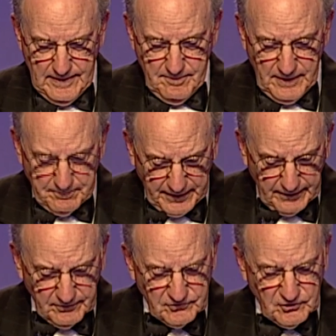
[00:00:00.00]
My
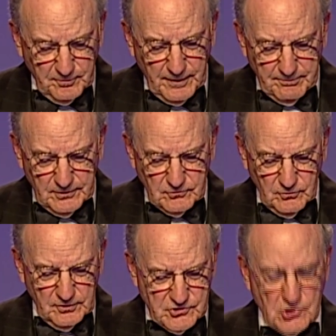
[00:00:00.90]
parents' commitment to
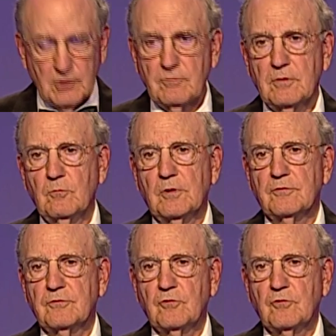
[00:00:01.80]
their children was